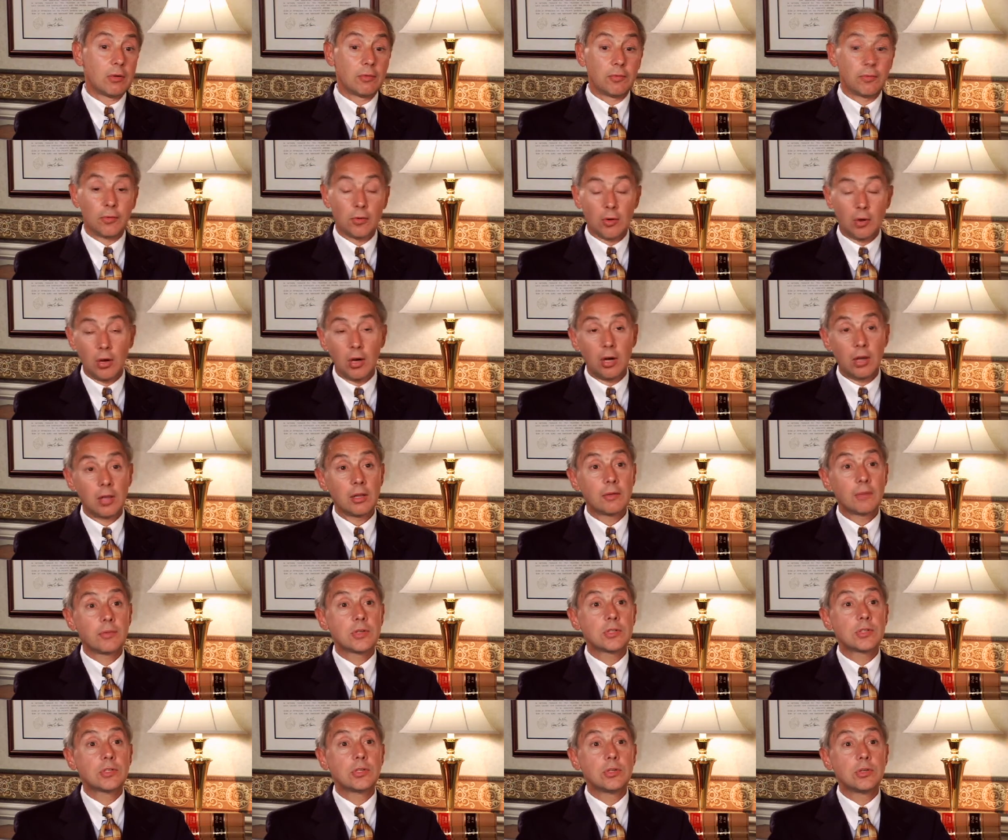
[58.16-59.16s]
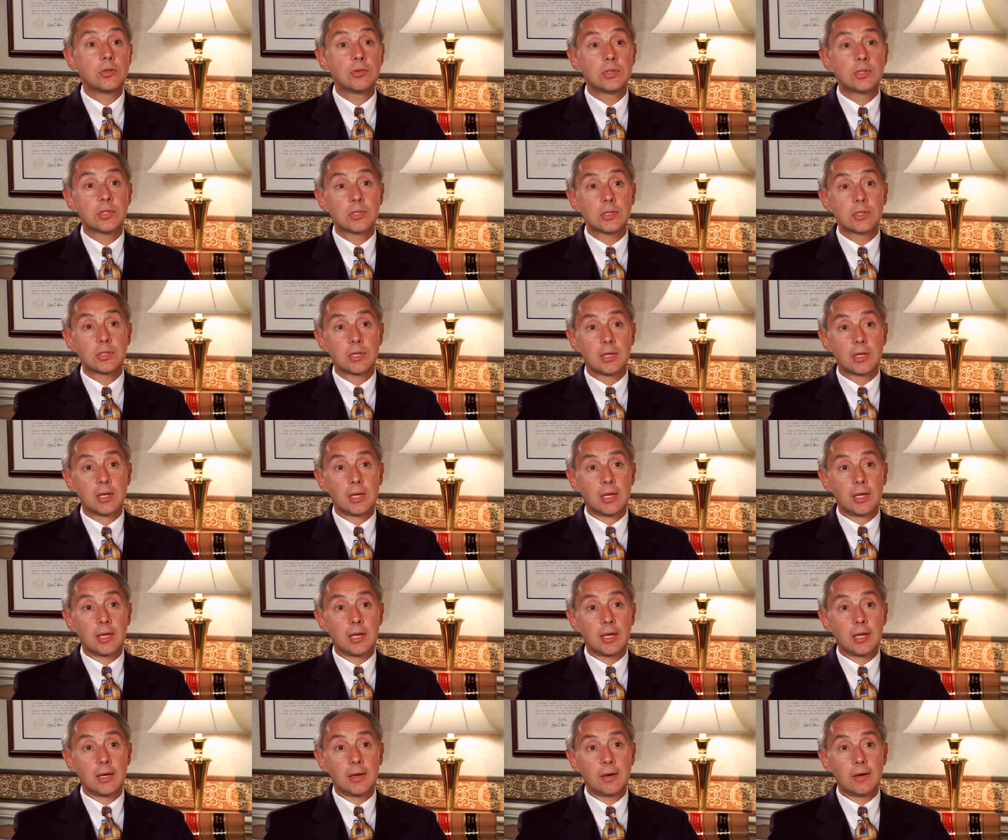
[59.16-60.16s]
for all of its uses.
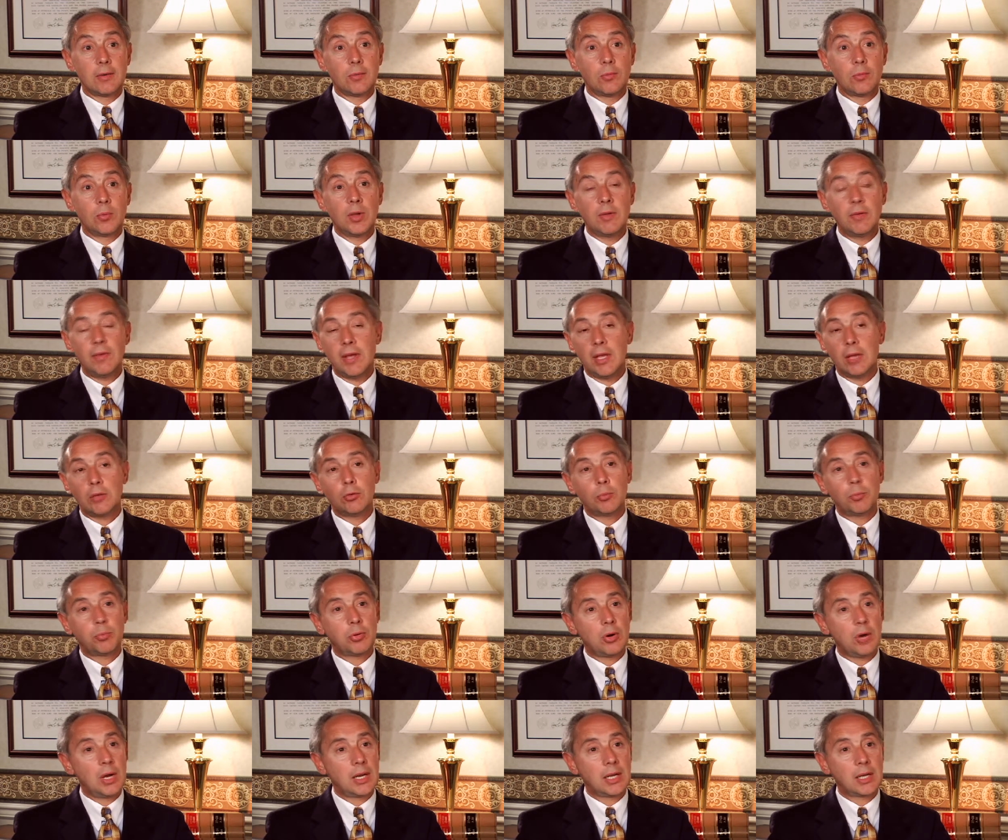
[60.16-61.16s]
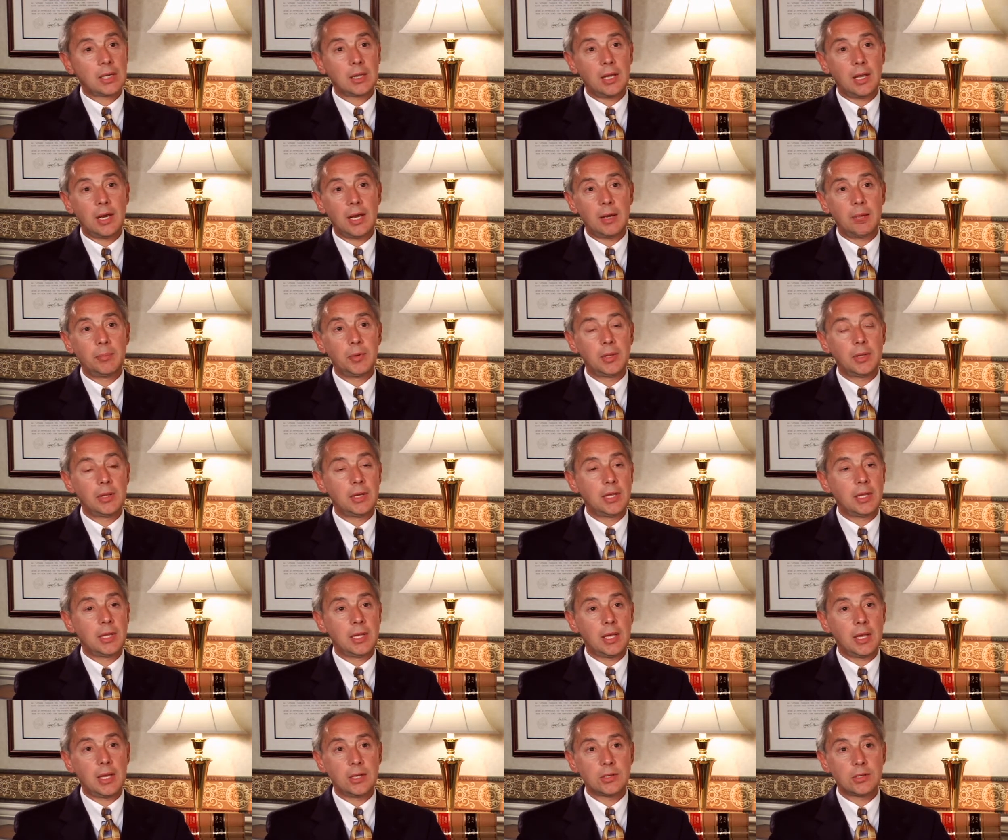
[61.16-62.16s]
We've handled product
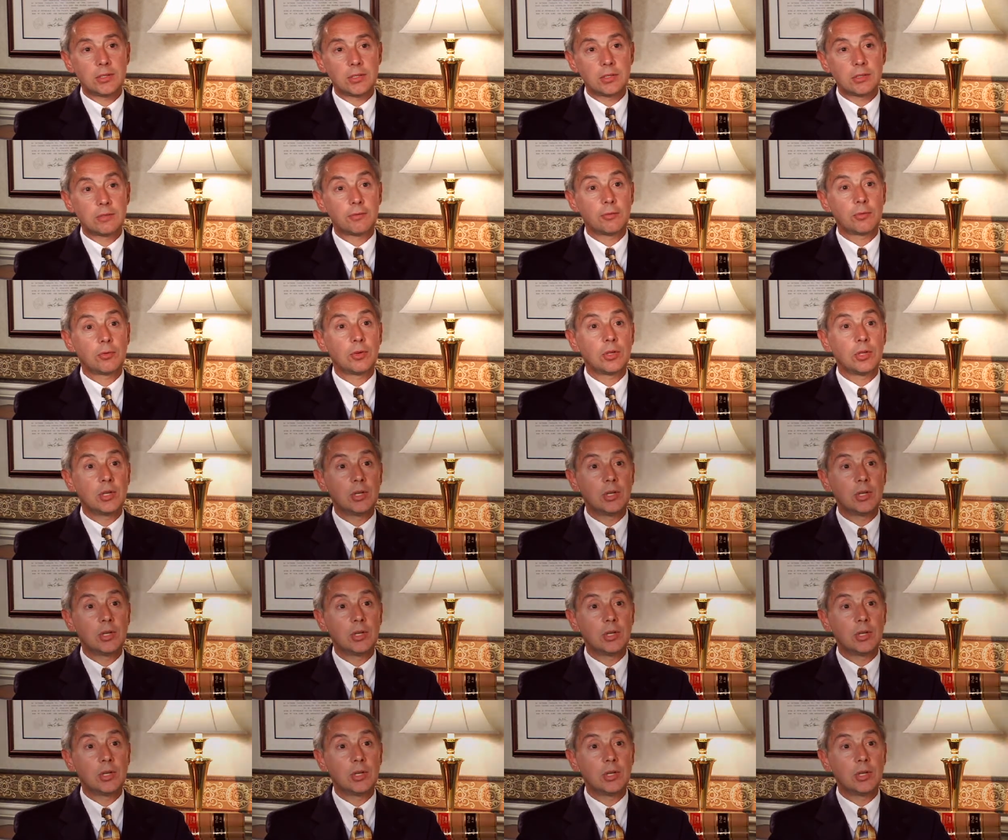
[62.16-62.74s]
liability cases for